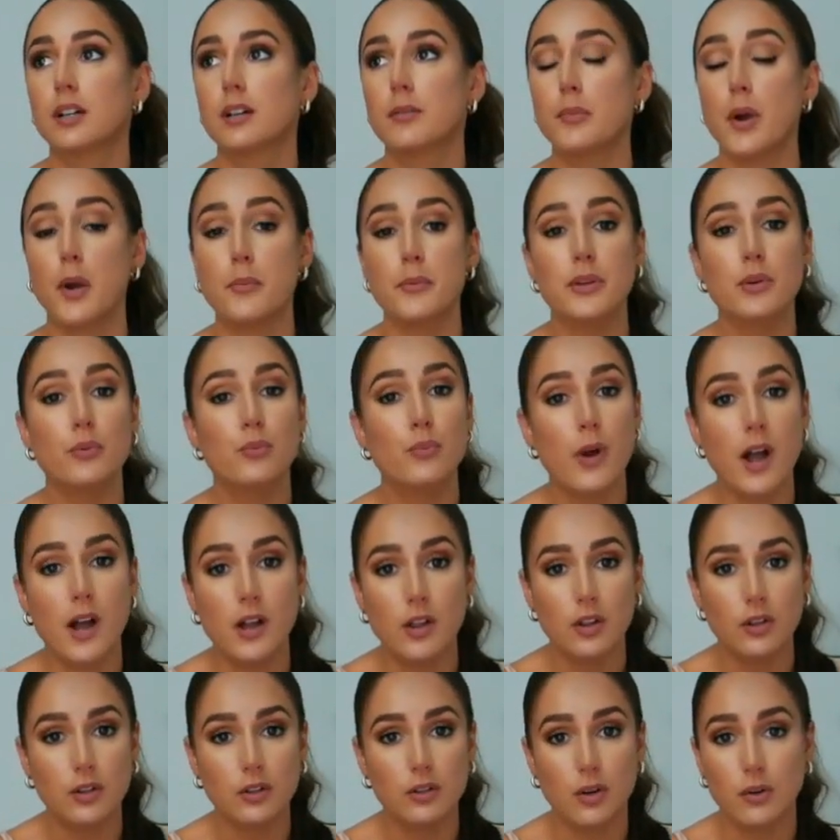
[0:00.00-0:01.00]
probably
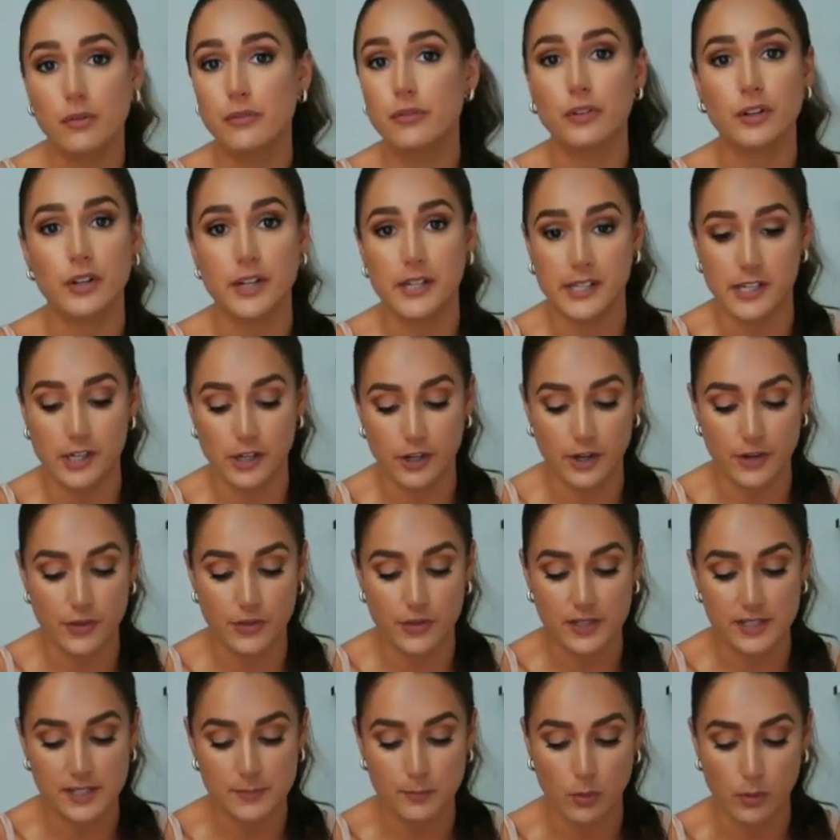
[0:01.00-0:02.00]
well over a year at
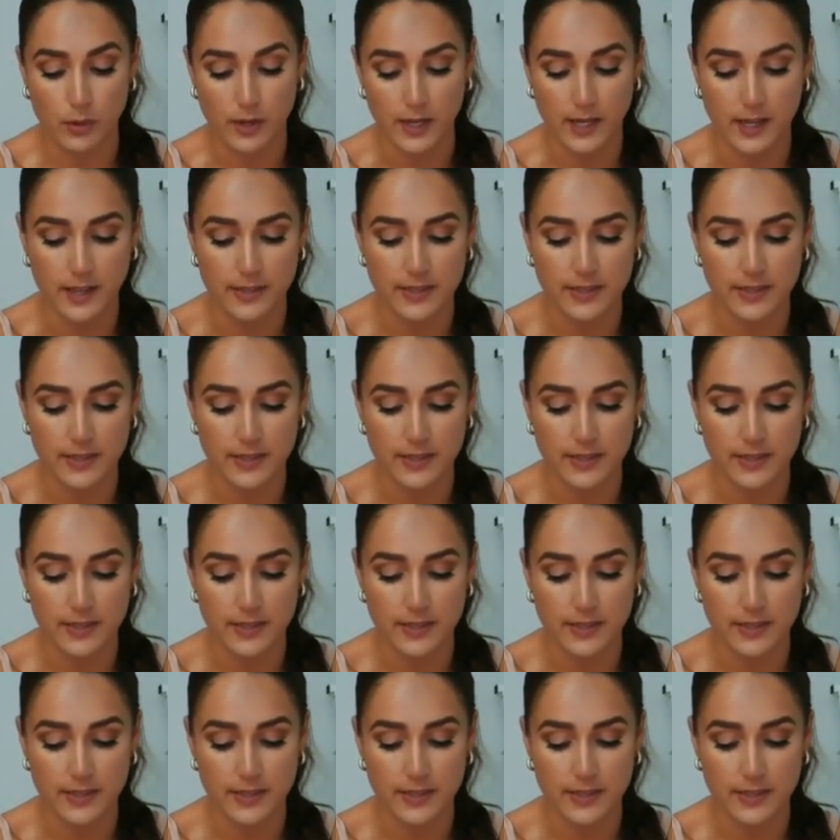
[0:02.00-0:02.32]
this point.